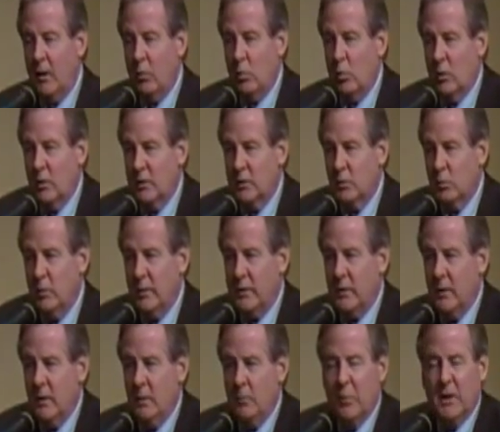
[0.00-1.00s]
I worked
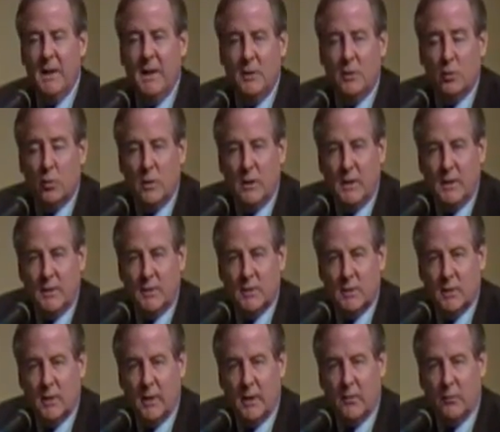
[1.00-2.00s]
with
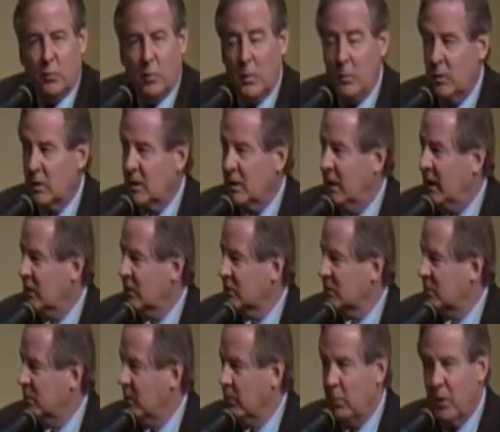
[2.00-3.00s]
patriots like former
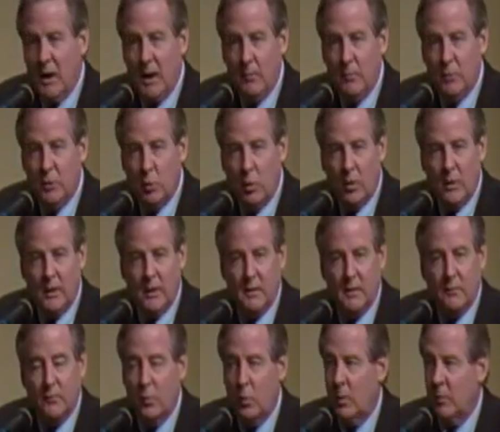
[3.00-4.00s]
Congressman Bob
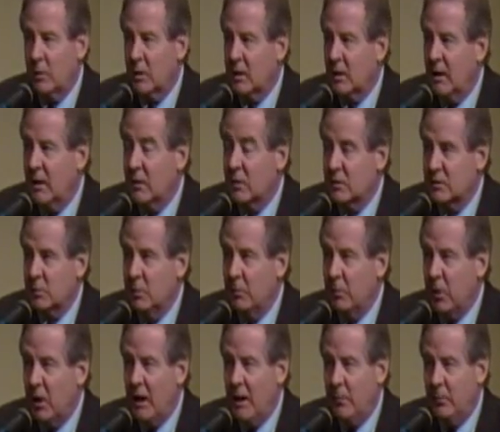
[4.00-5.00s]
Dornan and former
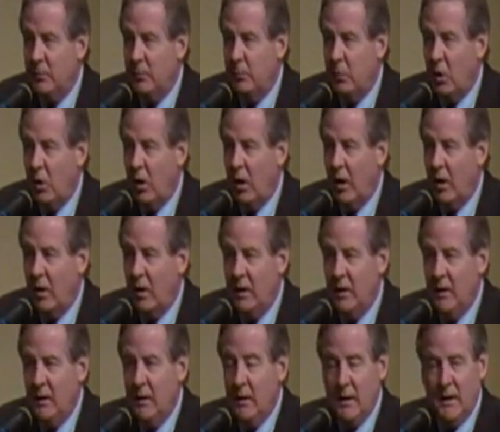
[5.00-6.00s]
Congressman Bob Barr
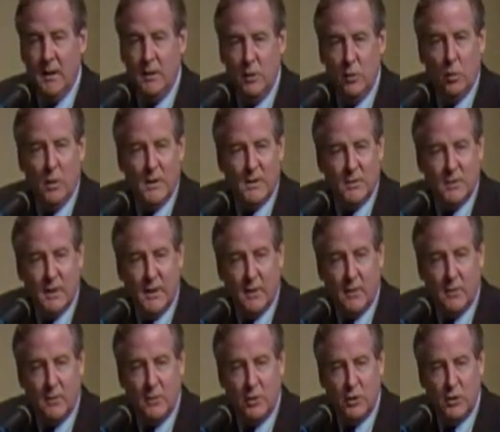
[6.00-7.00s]
and U.S.
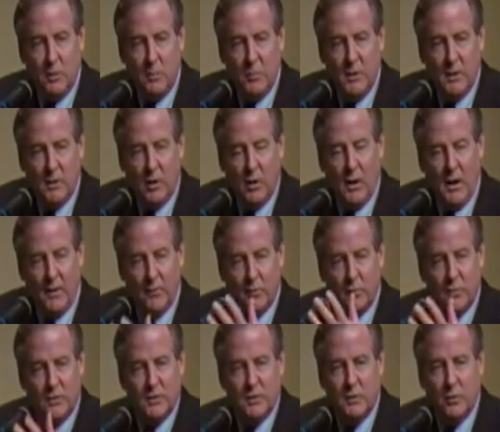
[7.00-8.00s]
Senator Jim
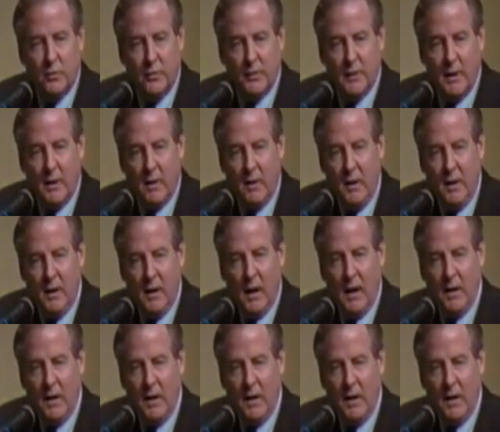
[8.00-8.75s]
Inhofe, who's still there.